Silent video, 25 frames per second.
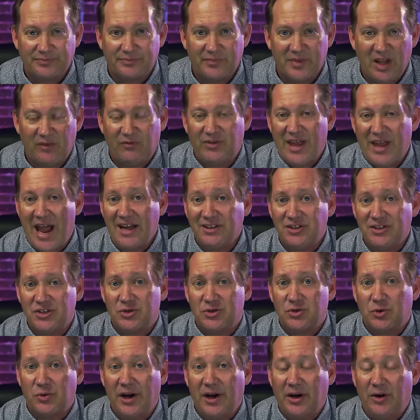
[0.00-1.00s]
If that's
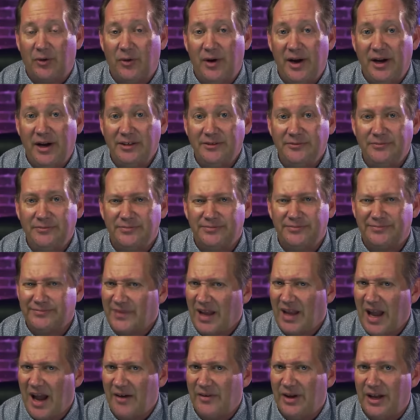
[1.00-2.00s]
triggering,
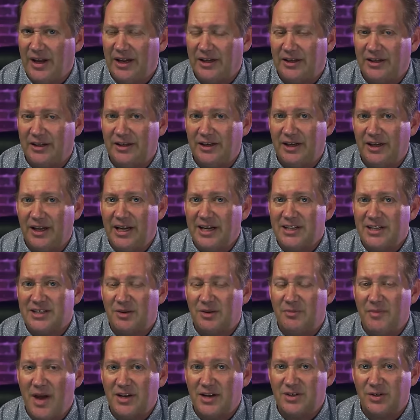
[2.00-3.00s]
I mean, you need
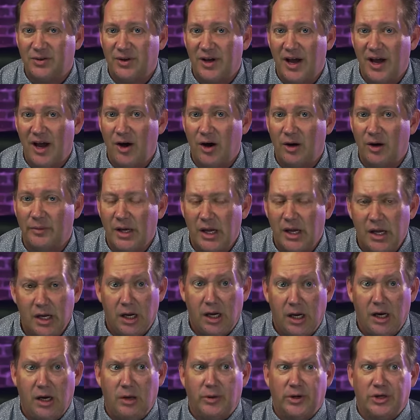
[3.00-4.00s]
some mental health.
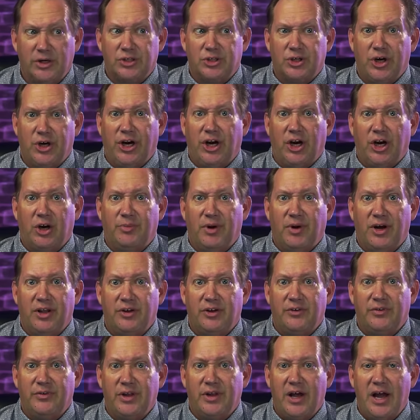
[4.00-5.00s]
Oh, we're triggered by
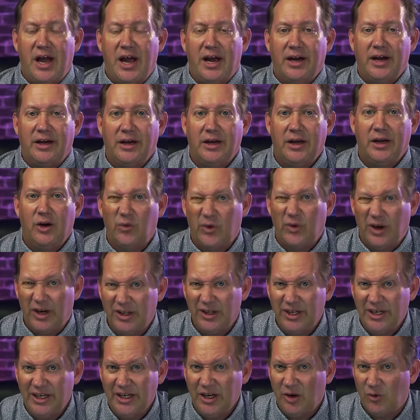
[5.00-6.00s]
the flag.
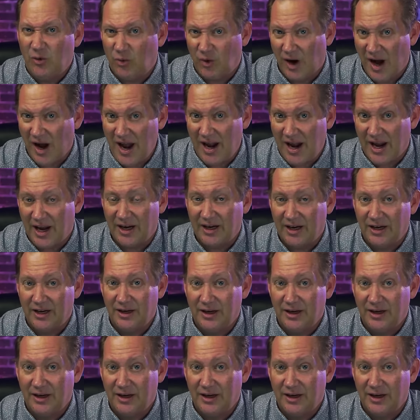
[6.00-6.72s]
Really? Why?